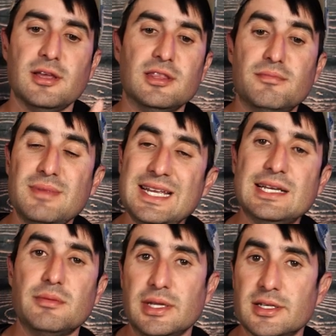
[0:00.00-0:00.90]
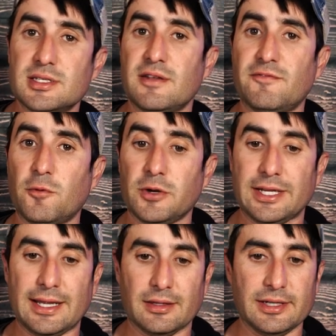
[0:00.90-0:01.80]
the medium is then
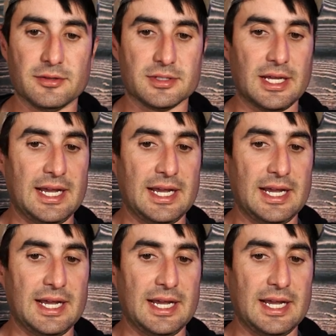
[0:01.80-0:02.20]
48 liters,